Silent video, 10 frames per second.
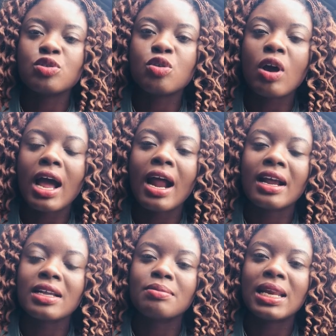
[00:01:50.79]
we show our
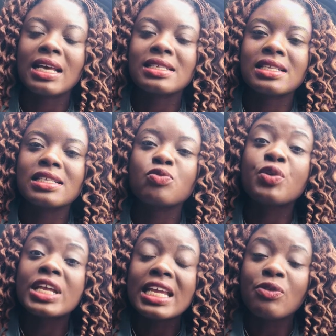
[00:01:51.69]
account balances
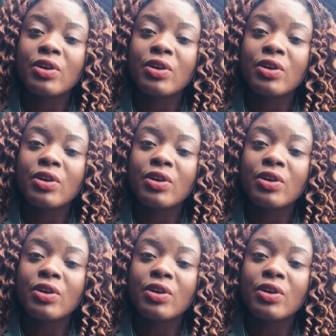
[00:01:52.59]
we